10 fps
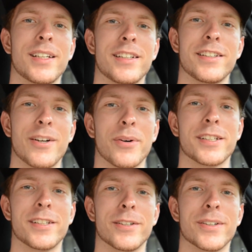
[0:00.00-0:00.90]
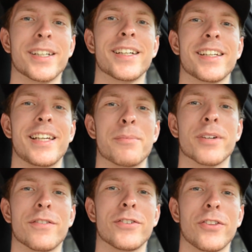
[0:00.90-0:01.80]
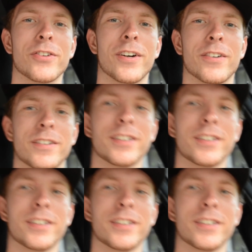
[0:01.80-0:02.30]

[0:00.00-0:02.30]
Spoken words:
you know what to do. Keep red full throttle.